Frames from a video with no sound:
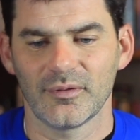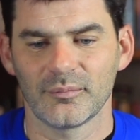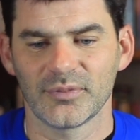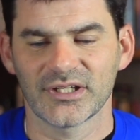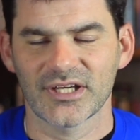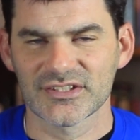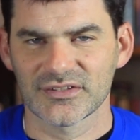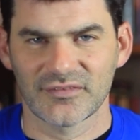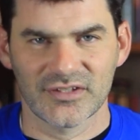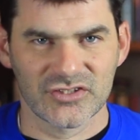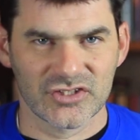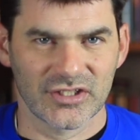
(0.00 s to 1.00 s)
because of
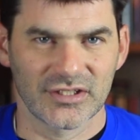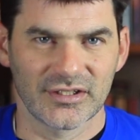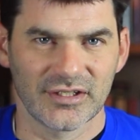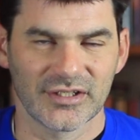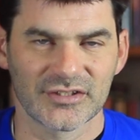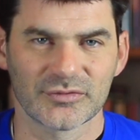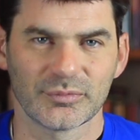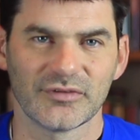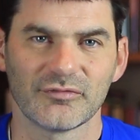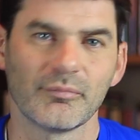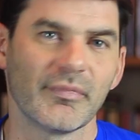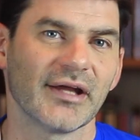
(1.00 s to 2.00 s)
these shindigs,
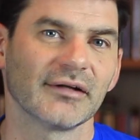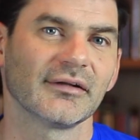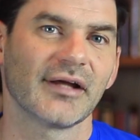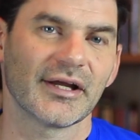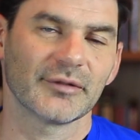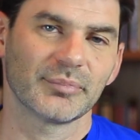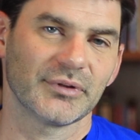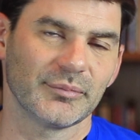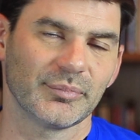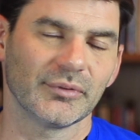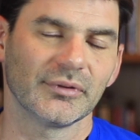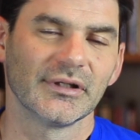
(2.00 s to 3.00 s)
we've met a lot of
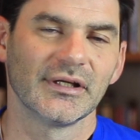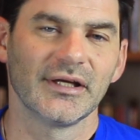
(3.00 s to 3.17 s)
people.